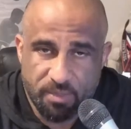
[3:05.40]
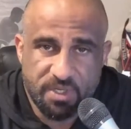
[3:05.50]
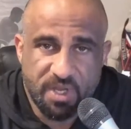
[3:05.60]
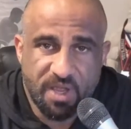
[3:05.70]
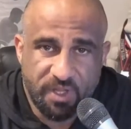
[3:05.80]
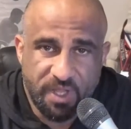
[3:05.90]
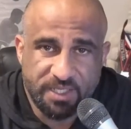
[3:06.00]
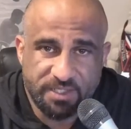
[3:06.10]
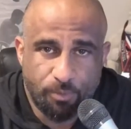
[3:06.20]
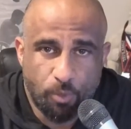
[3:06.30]
definitely
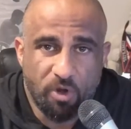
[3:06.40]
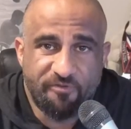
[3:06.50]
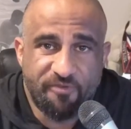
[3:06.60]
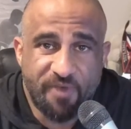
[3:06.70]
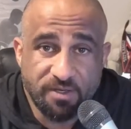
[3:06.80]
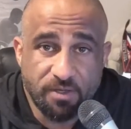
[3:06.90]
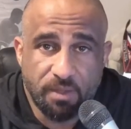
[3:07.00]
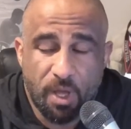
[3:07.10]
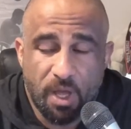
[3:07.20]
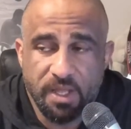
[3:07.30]
has more effect on the
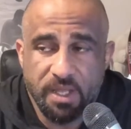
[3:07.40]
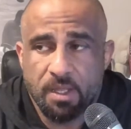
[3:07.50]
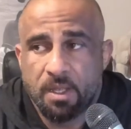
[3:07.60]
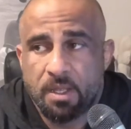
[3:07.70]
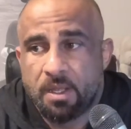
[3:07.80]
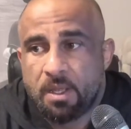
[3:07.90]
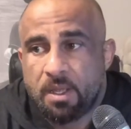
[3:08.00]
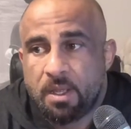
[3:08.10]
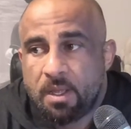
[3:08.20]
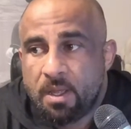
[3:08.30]
body.
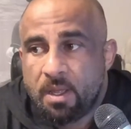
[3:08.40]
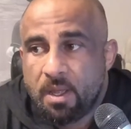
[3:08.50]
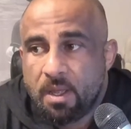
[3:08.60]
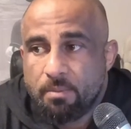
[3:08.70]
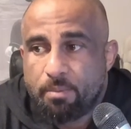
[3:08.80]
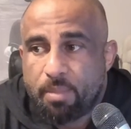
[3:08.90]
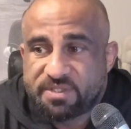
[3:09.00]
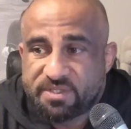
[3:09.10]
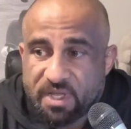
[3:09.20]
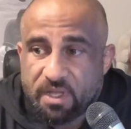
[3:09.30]
But
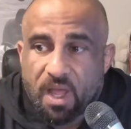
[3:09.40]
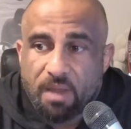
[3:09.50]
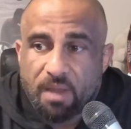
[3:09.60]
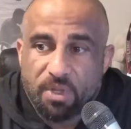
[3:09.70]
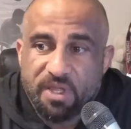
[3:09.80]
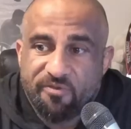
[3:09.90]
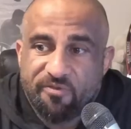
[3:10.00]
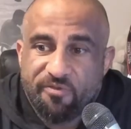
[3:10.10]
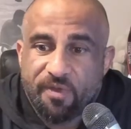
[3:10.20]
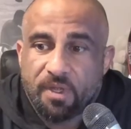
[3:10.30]
still, I believe